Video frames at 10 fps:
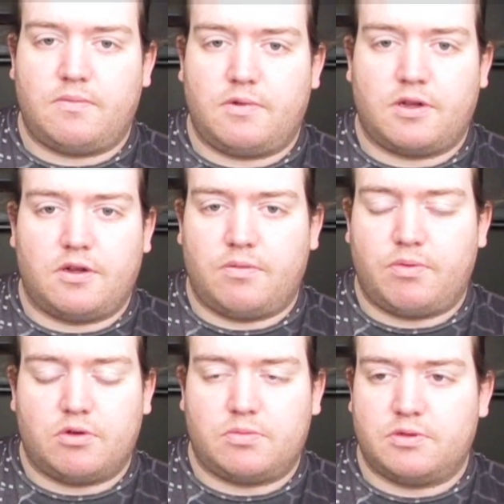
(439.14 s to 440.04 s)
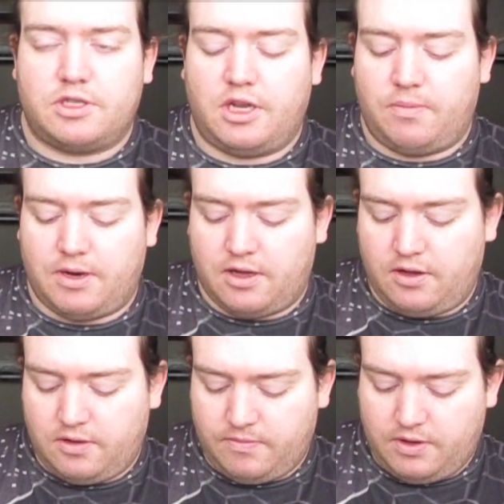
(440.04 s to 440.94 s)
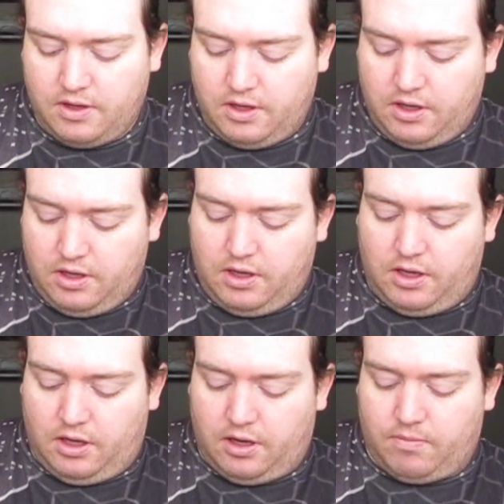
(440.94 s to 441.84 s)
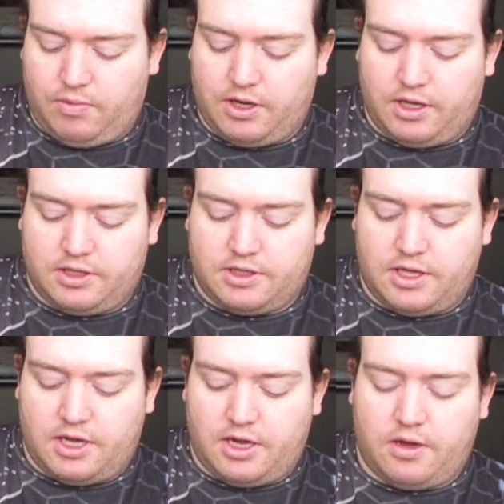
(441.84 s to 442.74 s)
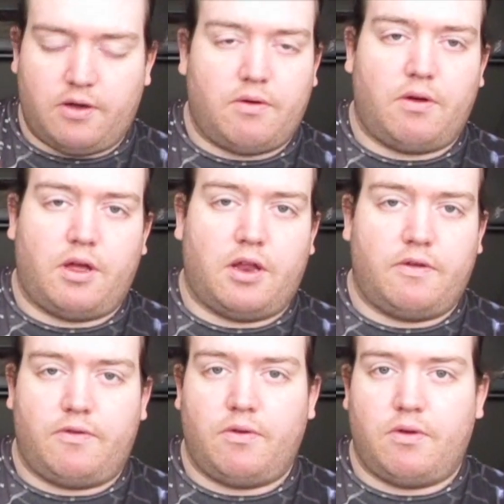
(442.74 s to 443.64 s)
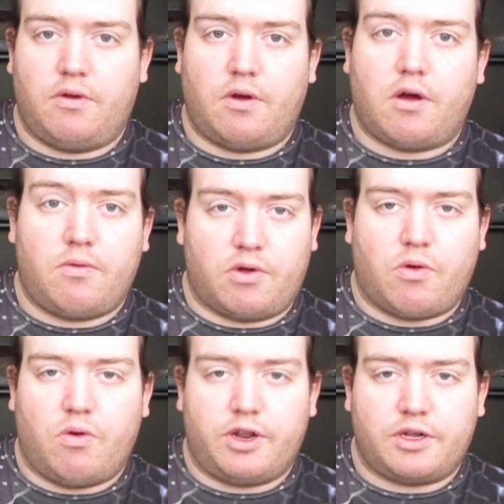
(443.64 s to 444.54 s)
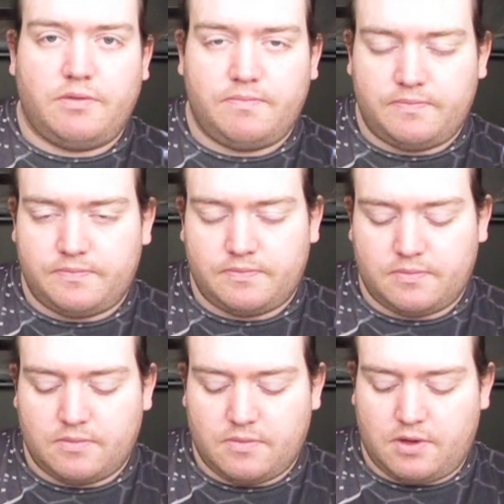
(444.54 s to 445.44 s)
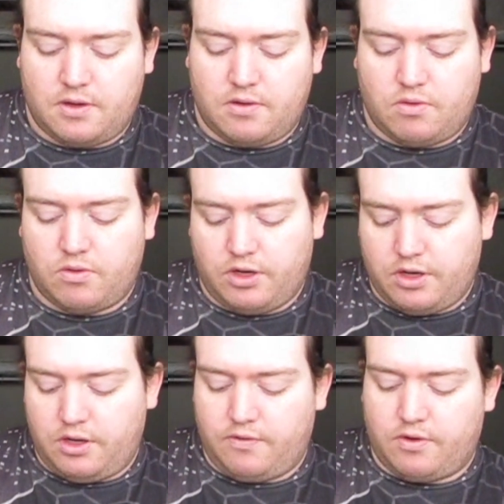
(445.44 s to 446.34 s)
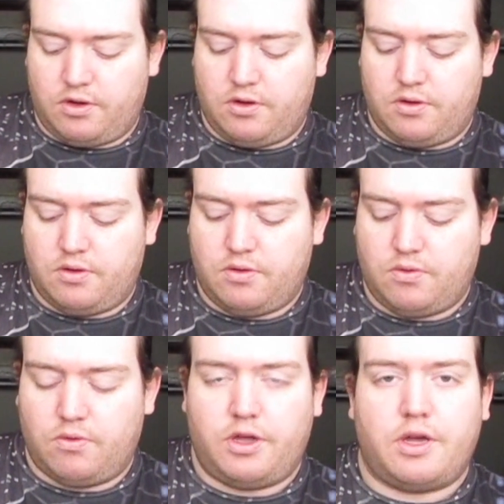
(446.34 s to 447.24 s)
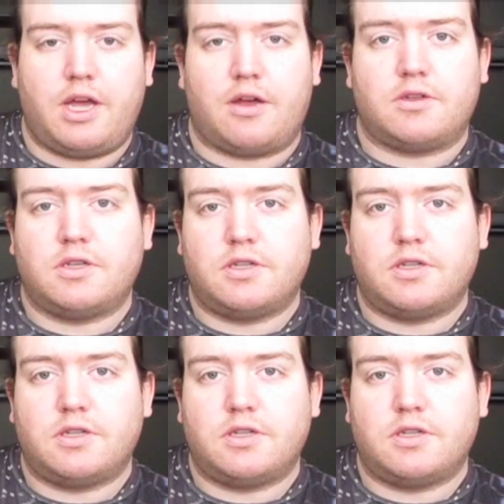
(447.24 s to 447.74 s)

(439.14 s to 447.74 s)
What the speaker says: a portable CD player, you can plug it into there. And if you are recording audio, you've got your audio out.